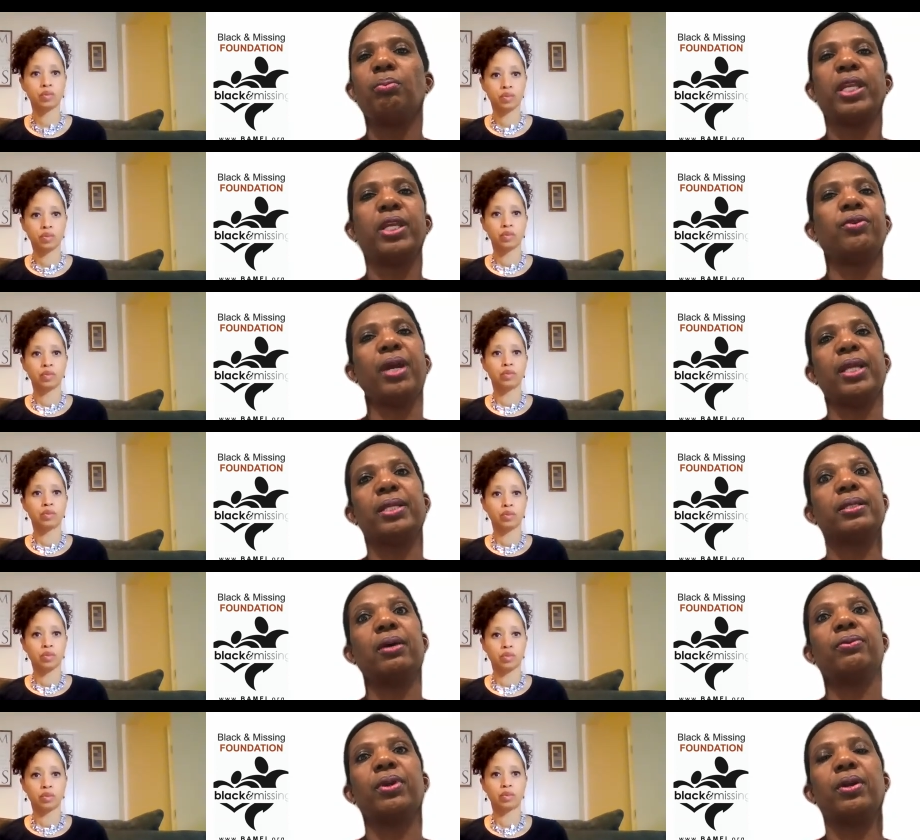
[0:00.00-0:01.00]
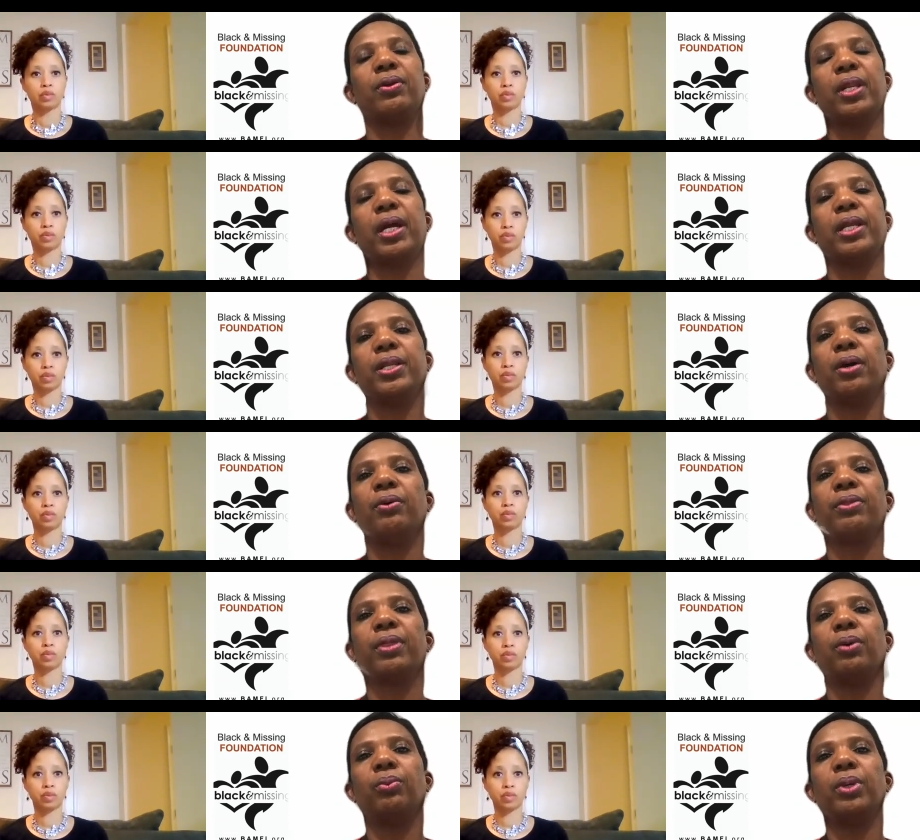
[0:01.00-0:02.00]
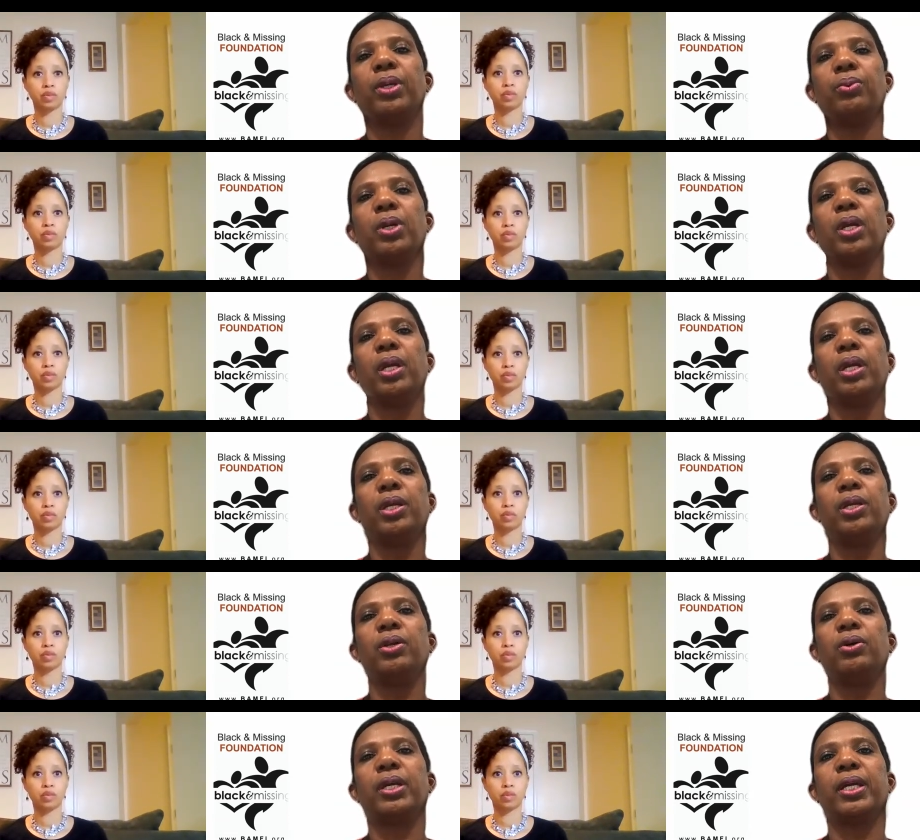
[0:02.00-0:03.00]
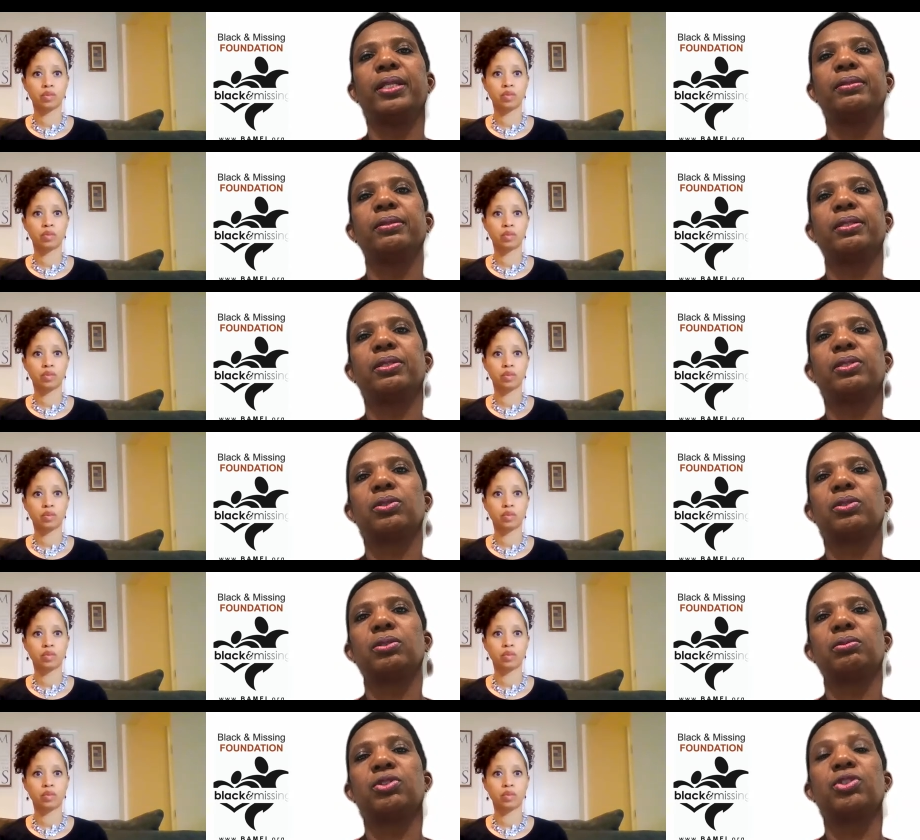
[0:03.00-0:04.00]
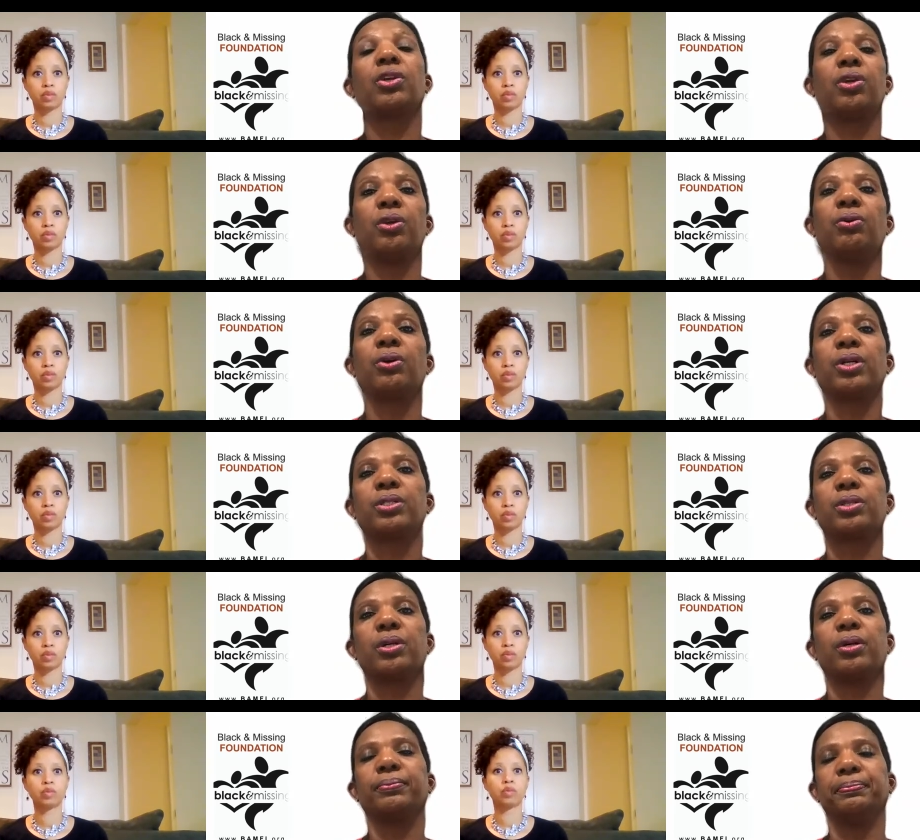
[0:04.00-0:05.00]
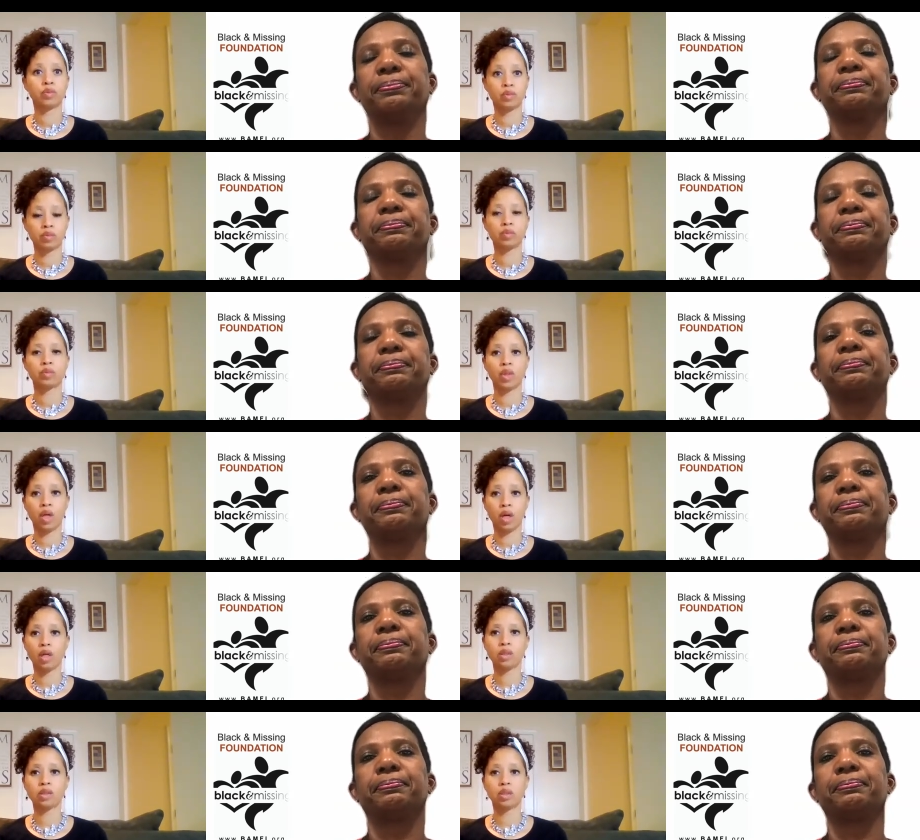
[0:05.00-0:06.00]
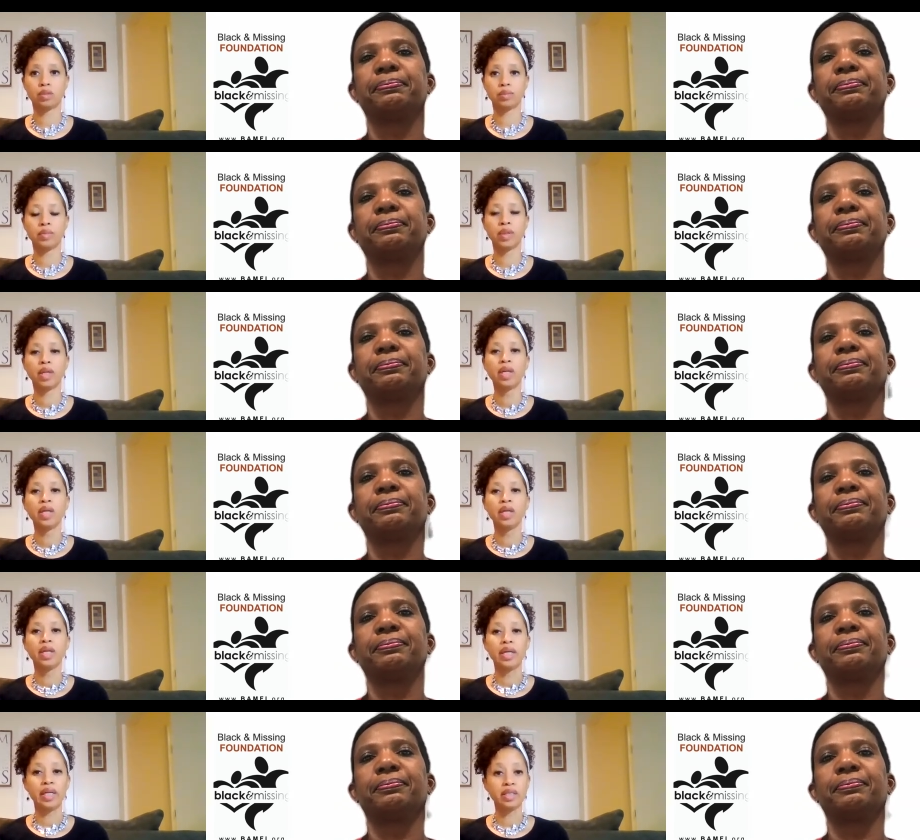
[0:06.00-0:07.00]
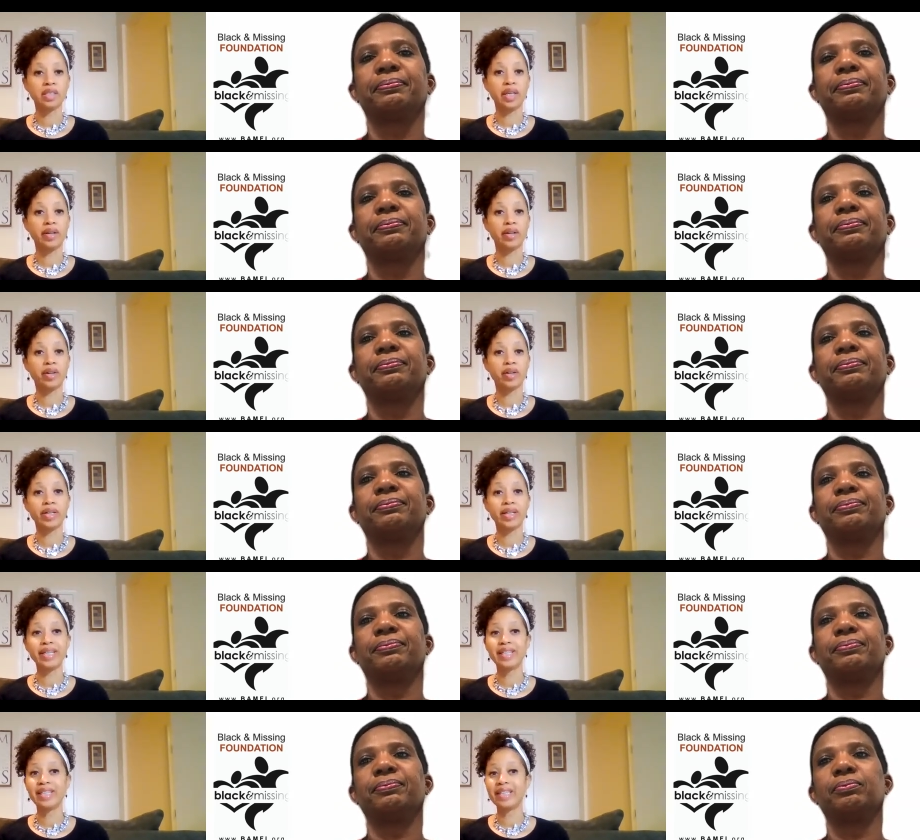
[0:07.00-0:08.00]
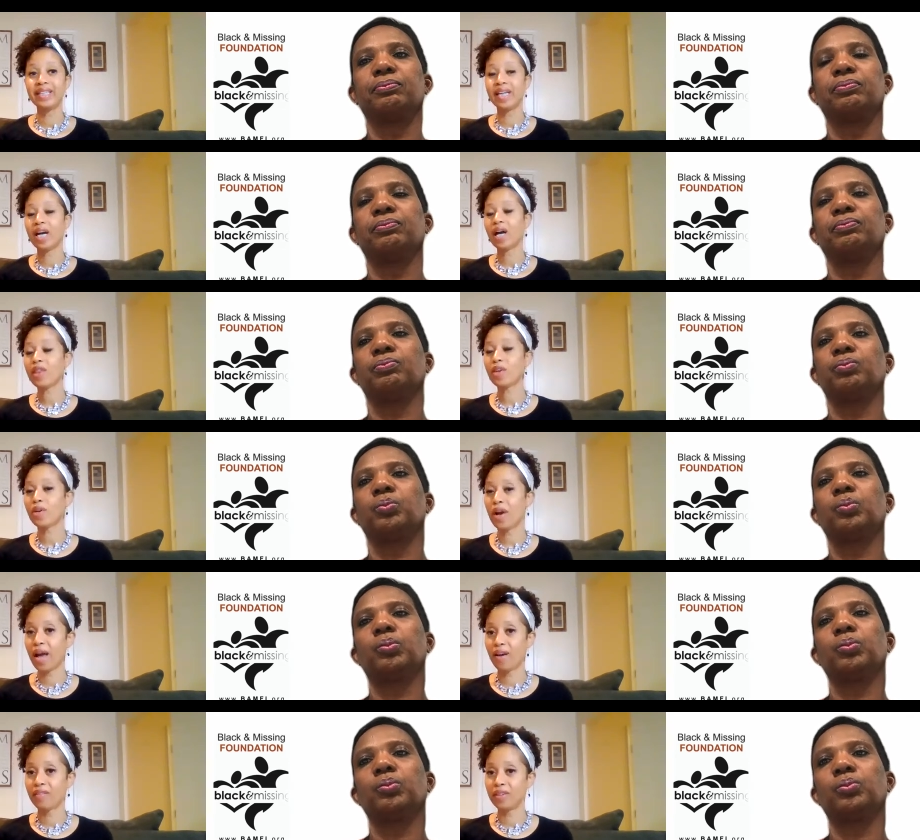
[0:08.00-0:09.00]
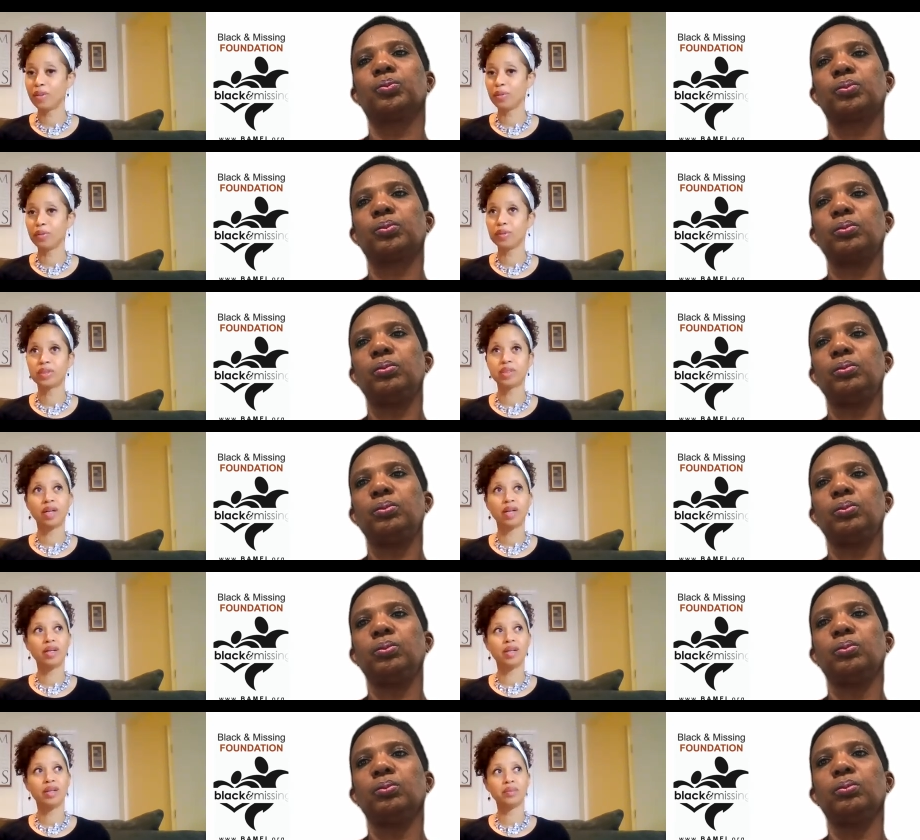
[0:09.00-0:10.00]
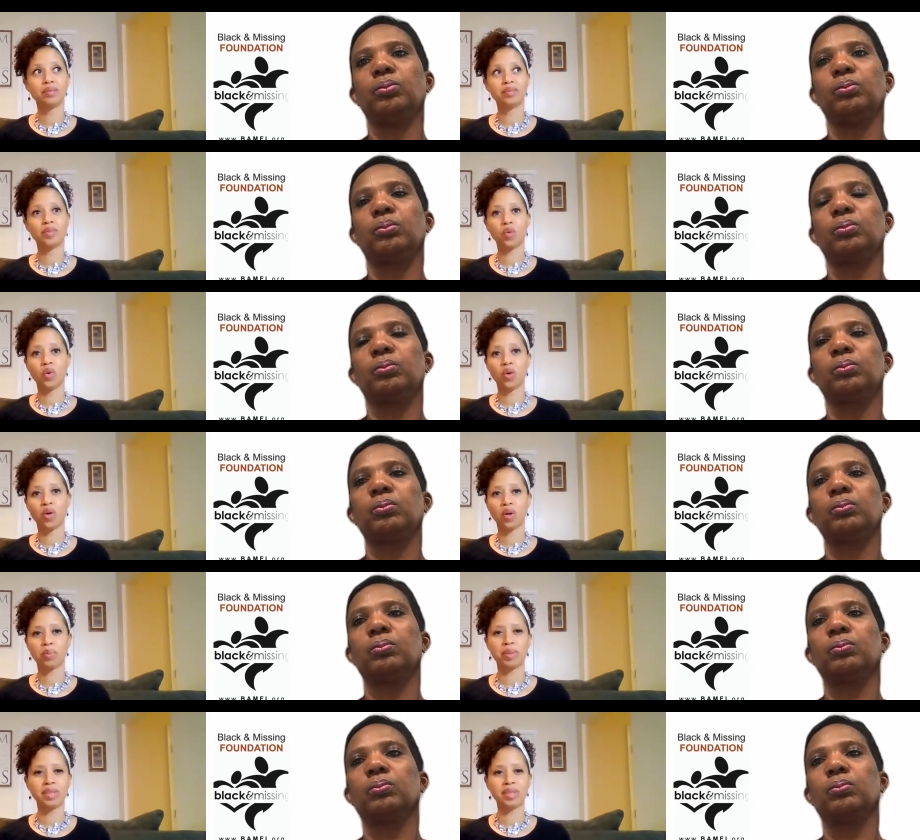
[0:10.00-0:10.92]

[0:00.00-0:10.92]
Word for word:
Speaker 1: many grants out there that I know that we, can secure, so.
Speaker 2: Awesome. Is there any other avenues or